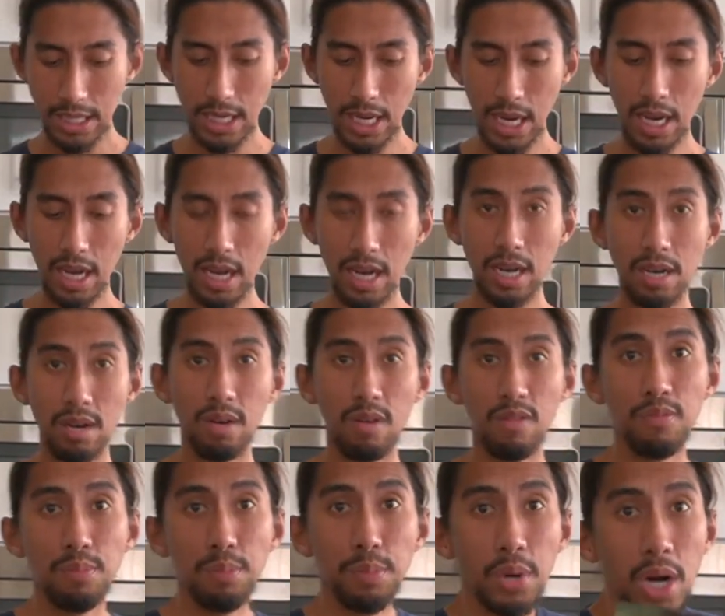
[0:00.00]
a lot
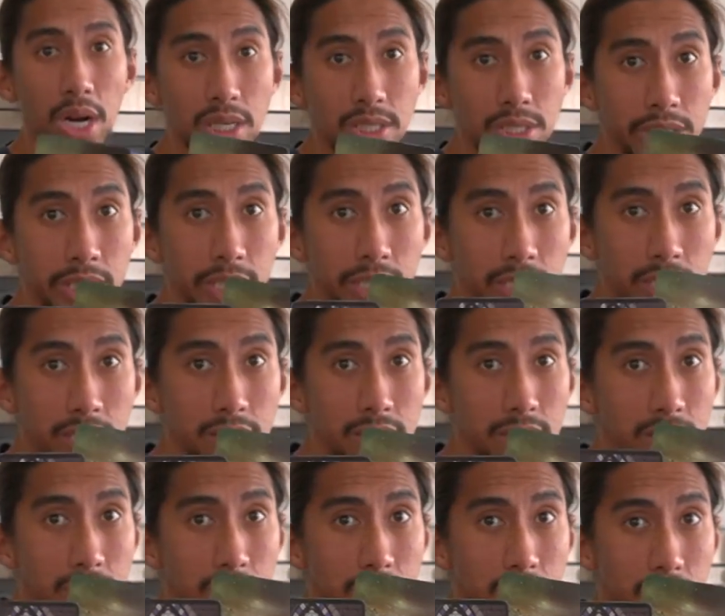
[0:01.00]
of
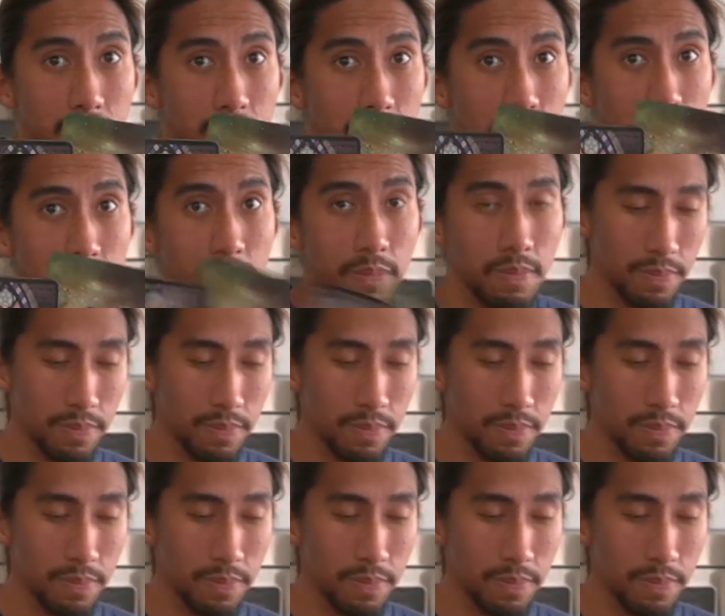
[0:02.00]
projects. Look at that one.